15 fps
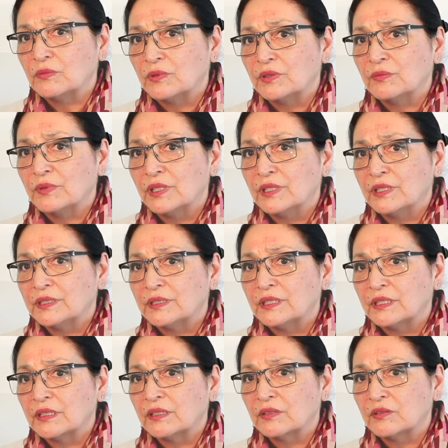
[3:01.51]
really
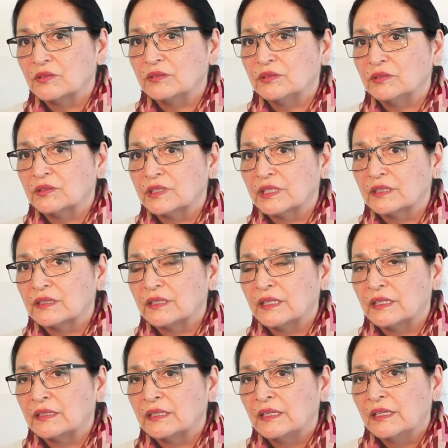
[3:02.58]
take a good look at
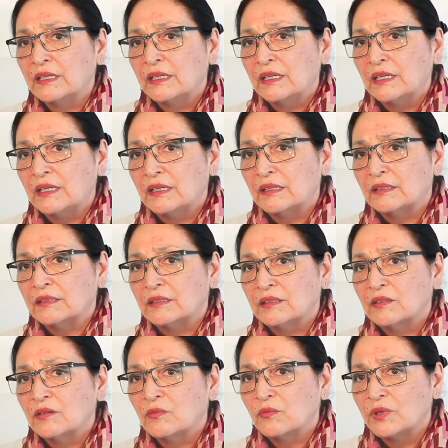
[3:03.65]
that, and
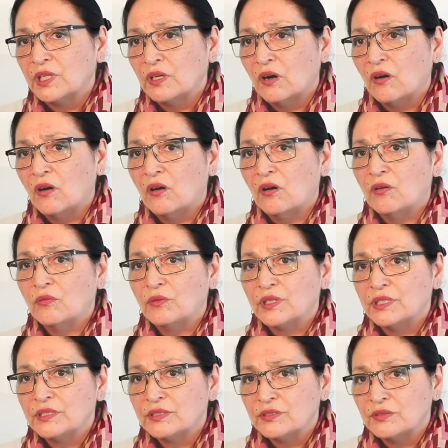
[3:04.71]
we
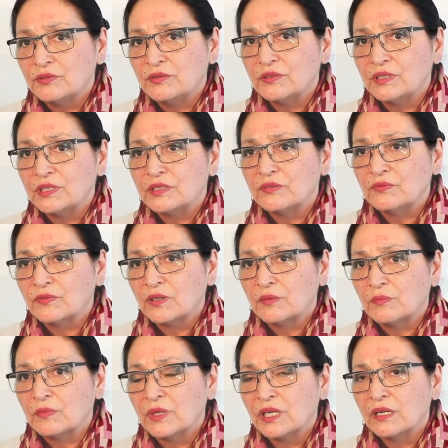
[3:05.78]
always do this
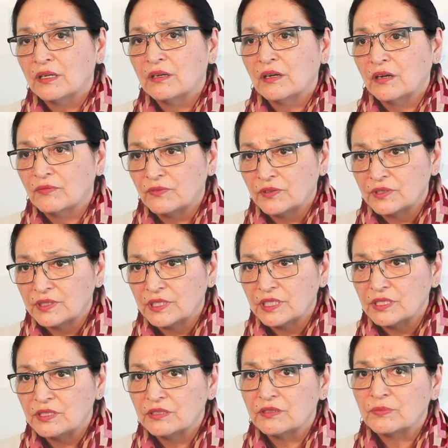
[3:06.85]
from a First
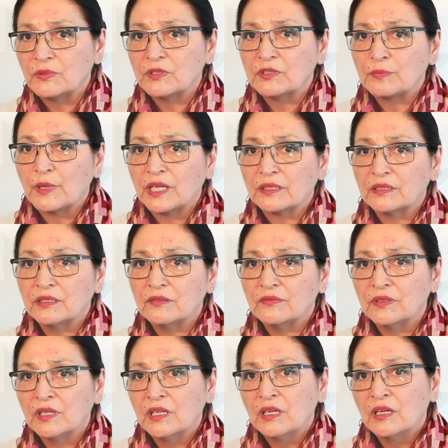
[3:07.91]
Nations perspective,
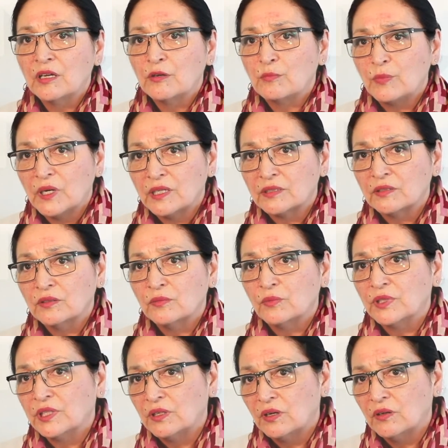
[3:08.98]
but
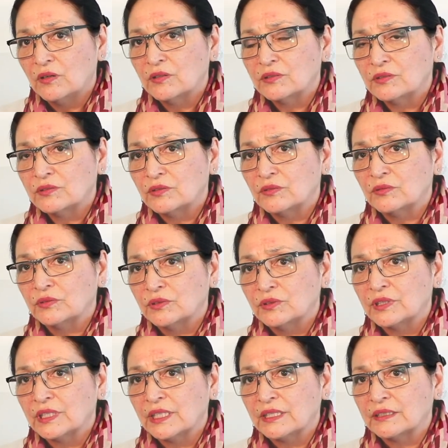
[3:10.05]
we also
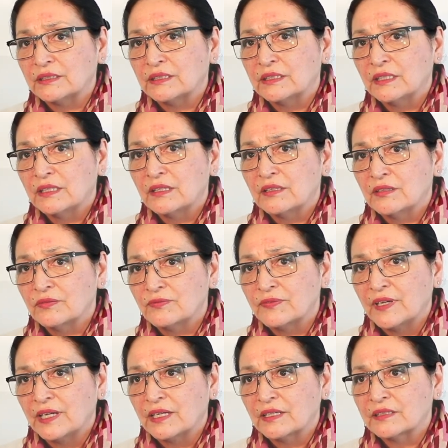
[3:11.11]
look at the
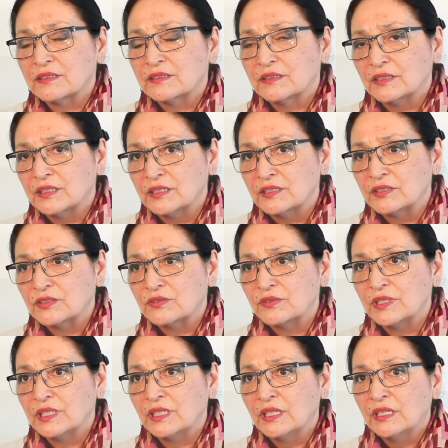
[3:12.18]
facts, the
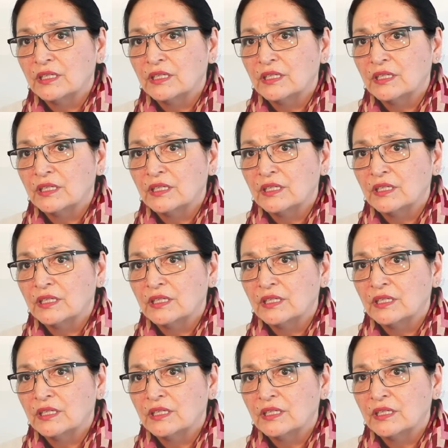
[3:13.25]
history,